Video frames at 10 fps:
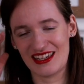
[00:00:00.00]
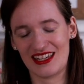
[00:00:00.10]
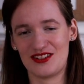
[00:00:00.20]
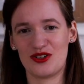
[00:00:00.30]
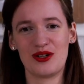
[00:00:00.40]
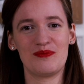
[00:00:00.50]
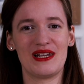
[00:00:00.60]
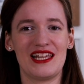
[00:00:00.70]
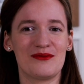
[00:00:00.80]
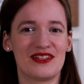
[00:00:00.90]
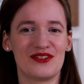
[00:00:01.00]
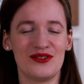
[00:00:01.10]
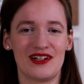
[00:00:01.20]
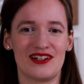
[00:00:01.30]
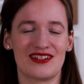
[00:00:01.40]
enjoy playing with
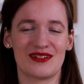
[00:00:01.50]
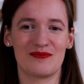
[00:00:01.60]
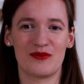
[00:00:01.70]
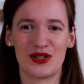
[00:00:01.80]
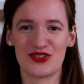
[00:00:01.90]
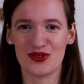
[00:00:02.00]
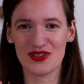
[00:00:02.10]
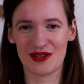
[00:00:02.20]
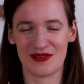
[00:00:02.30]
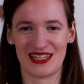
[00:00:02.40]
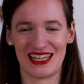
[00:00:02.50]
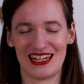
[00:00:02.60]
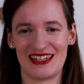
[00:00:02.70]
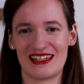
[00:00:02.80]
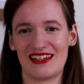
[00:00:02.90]
others. We saw something
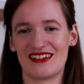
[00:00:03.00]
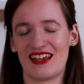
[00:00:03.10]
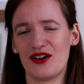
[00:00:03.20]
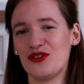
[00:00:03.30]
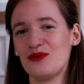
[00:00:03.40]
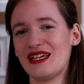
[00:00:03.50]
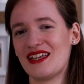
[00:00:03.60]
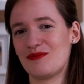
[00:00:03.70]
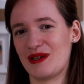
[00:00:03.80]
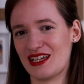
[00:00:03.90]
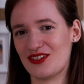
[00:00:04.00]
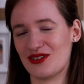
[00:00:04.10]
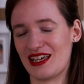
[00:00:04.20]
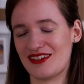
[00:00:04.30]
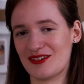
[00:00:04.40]
in it, and how do we get back
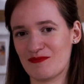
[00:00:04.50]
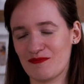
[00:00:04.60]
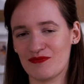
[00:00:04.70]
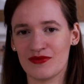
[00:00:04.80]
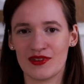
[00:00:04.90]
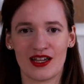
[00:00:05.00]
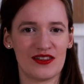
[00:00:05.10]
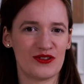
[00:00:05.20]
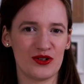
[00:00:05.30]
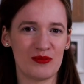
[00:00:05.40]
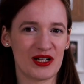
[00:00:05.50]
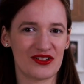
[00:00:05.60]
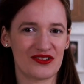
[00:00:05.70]
to that? I thought about